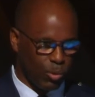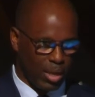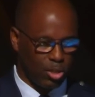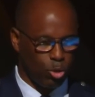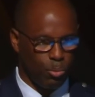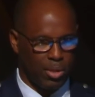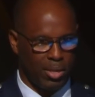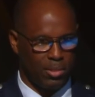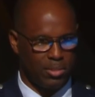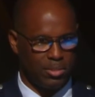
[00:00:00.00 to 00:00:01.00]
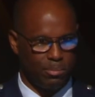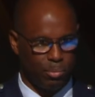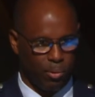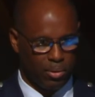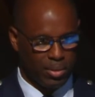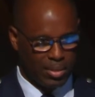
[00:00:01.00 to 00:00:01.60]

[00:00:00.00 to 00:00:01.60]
why global health is important.